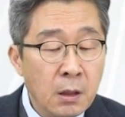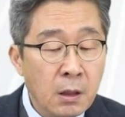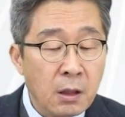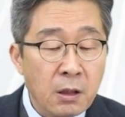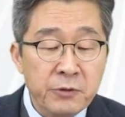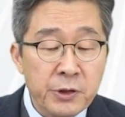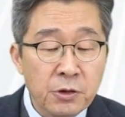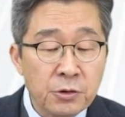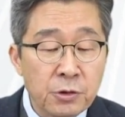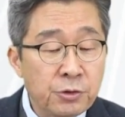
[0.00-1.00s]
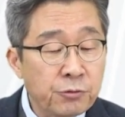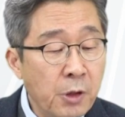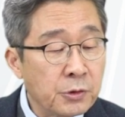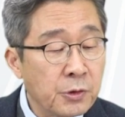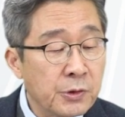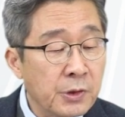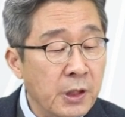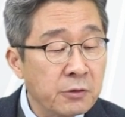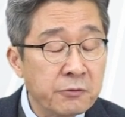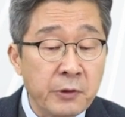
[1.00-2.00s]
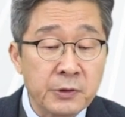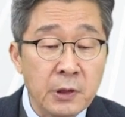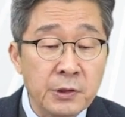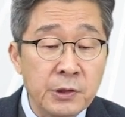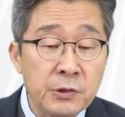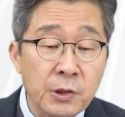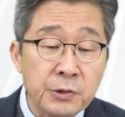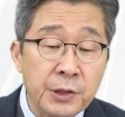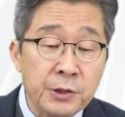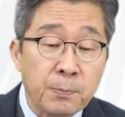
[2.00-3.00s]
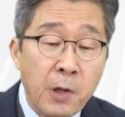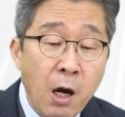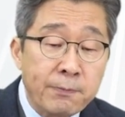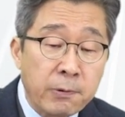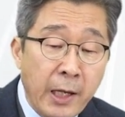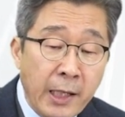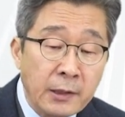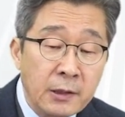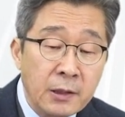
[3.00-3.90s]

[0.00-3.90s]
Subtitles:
of industrial structures and facilities such as power plant,